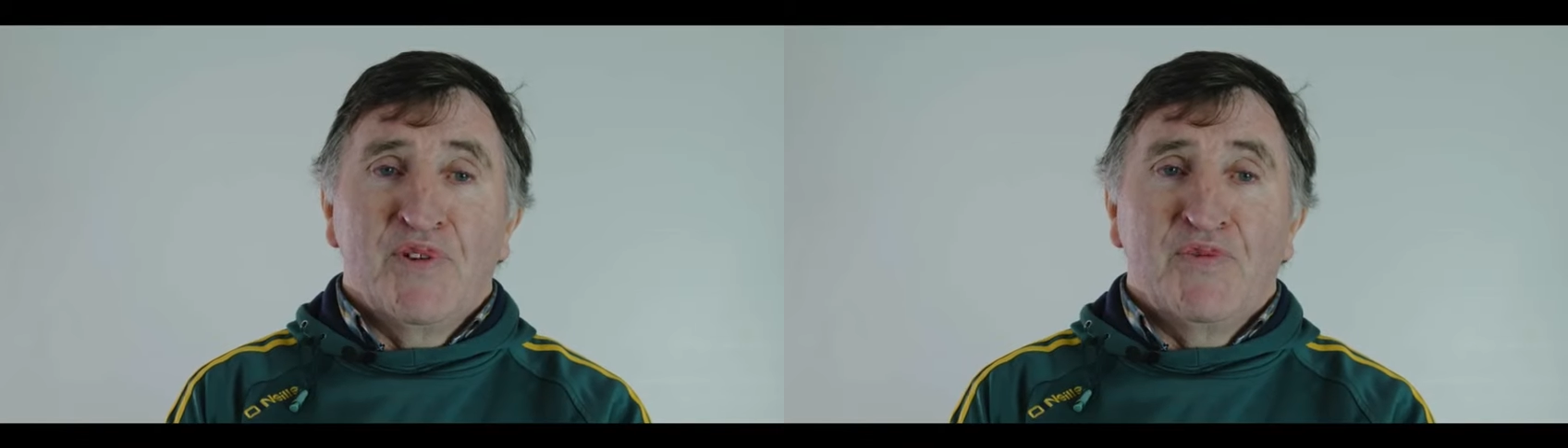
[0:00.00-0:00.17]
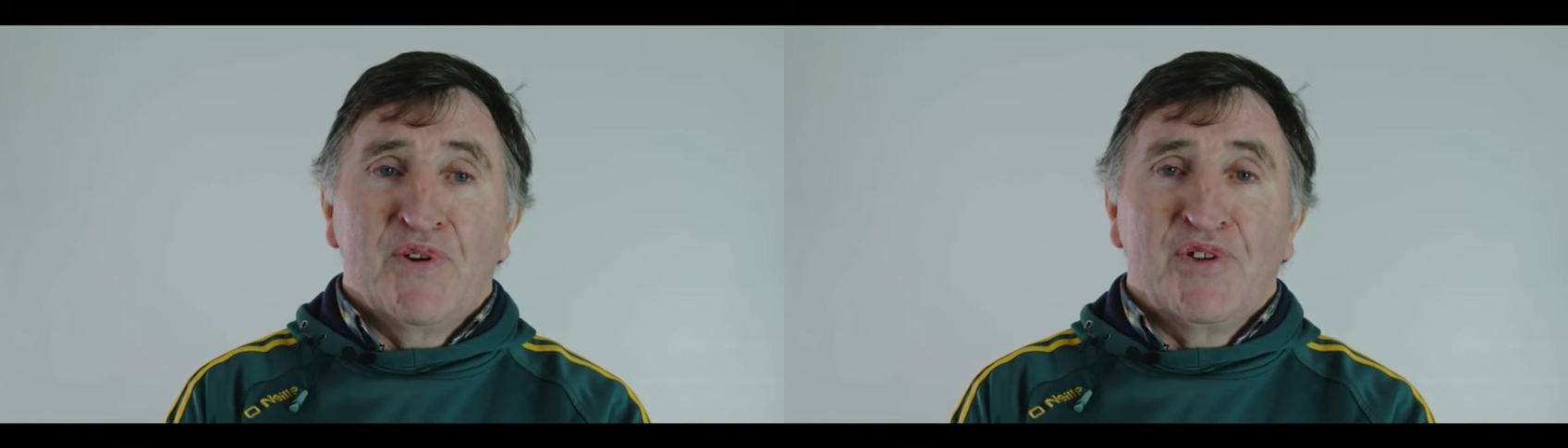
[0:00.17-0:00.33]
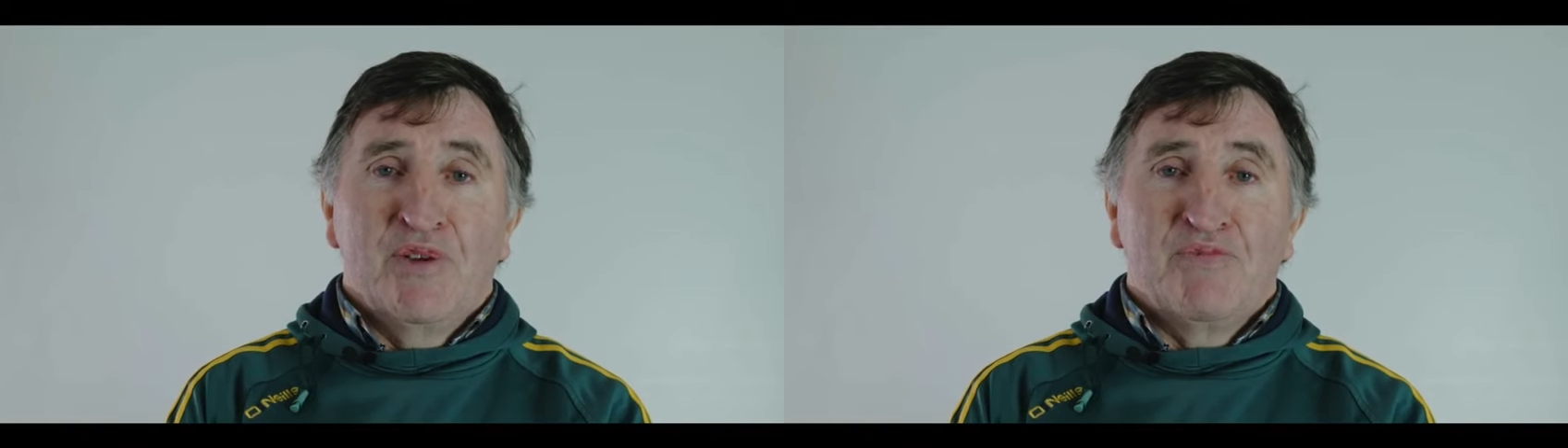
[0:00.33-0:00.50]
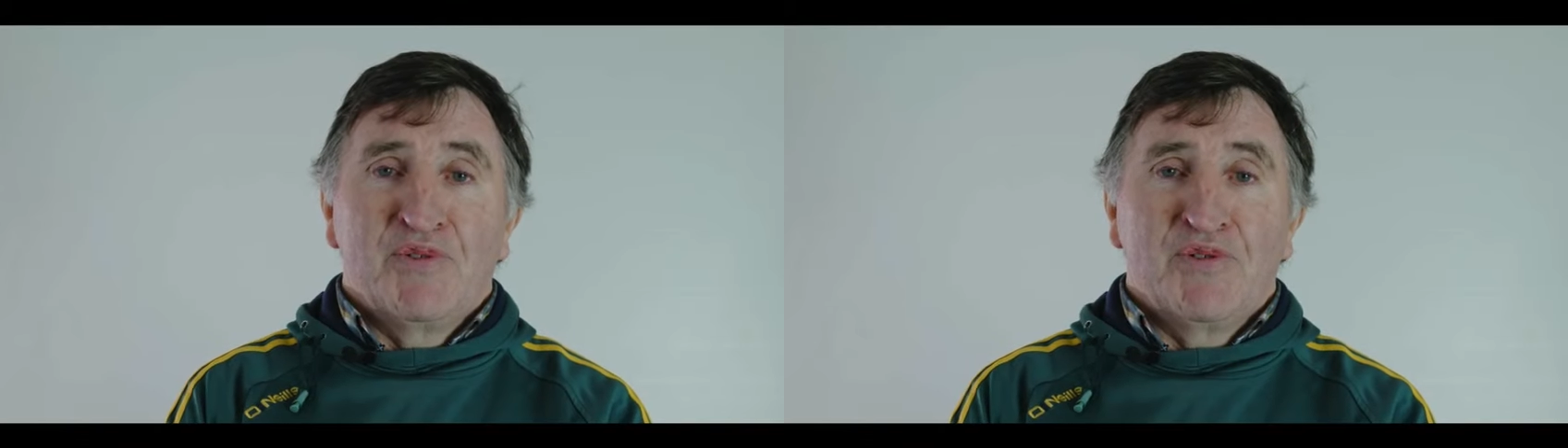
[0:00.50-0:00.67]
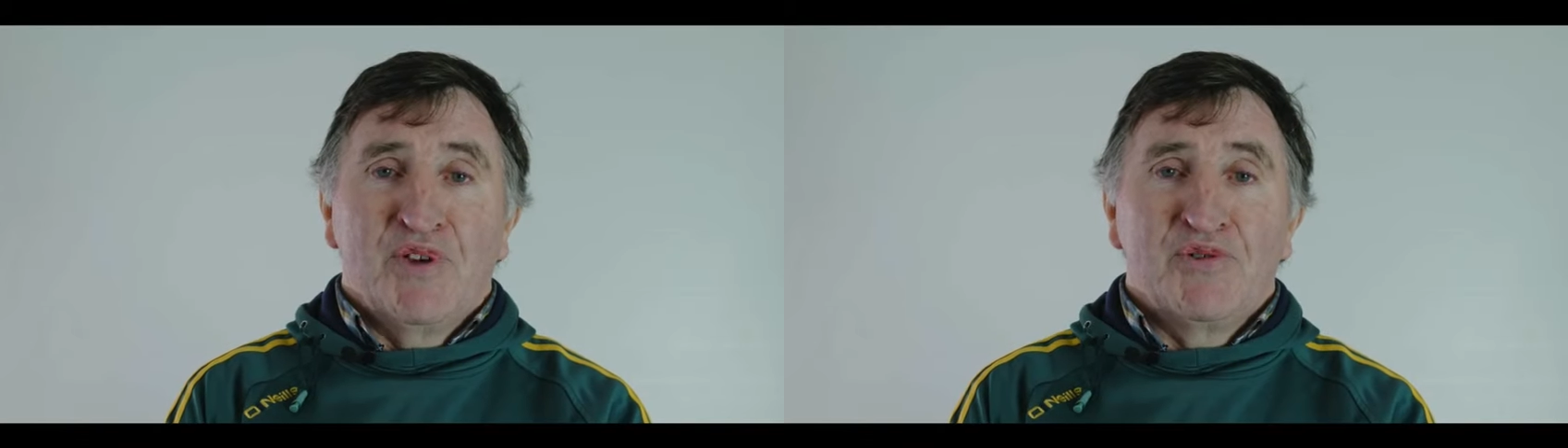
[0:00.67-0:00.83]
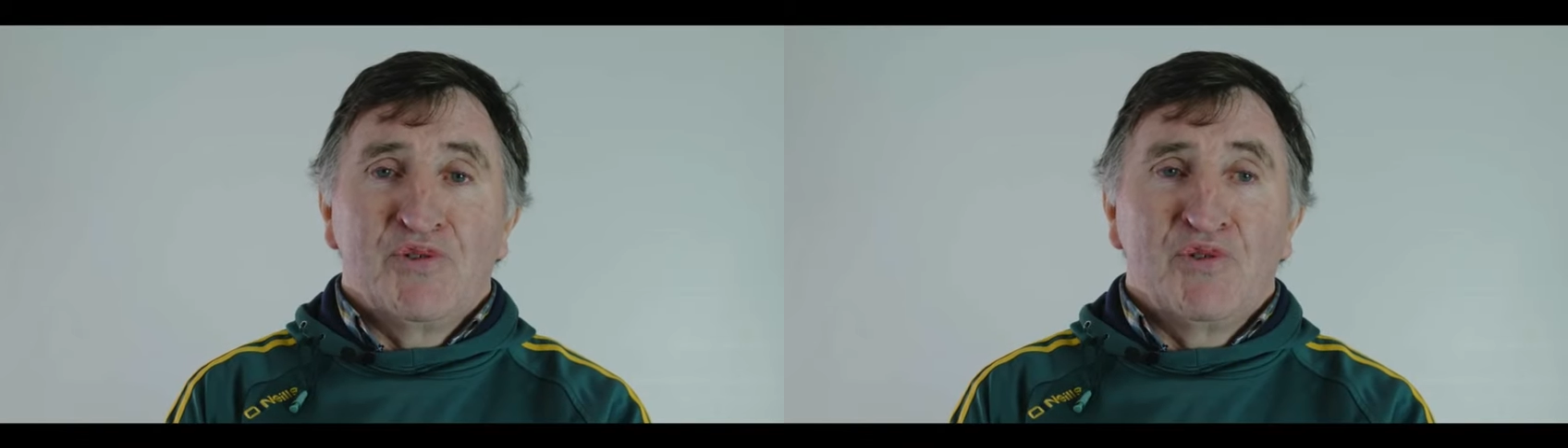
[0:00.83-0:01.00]
different types of
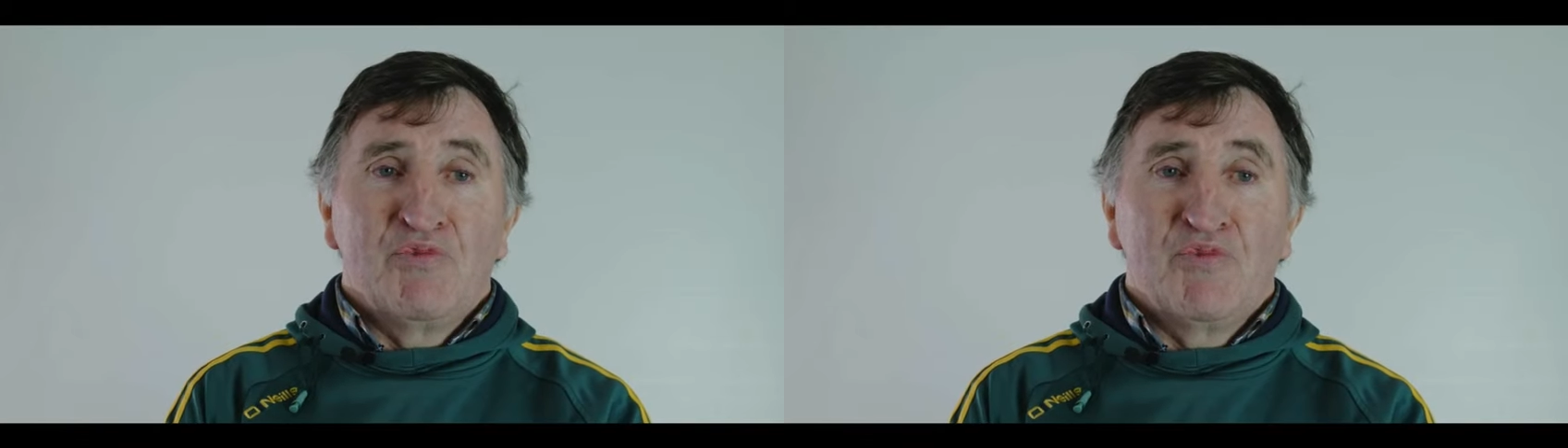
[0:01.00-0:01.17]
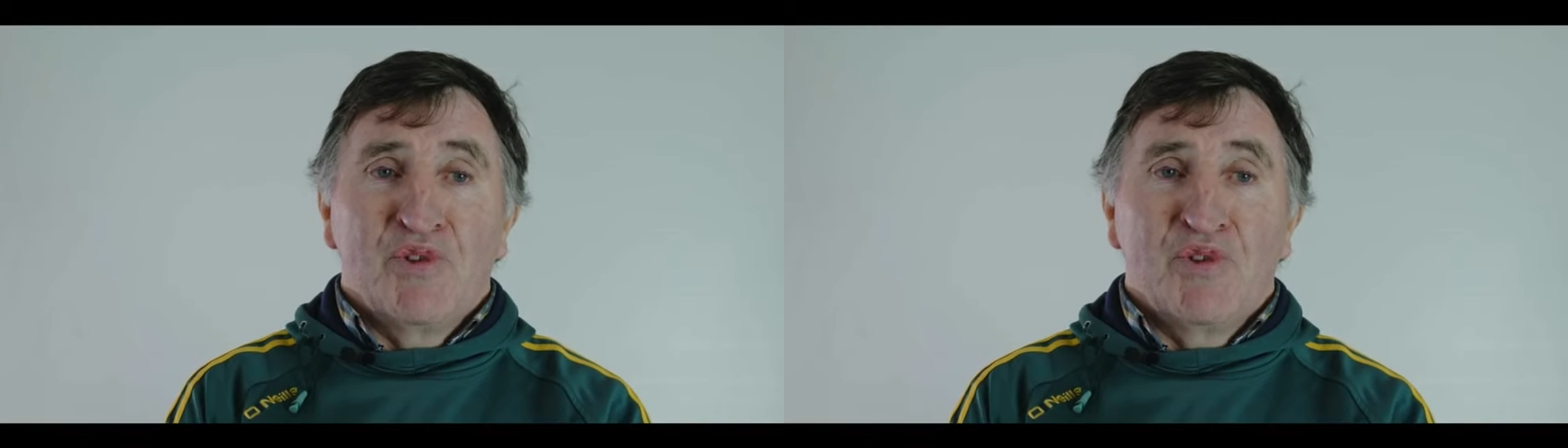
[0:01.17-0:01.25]
dressing rooms.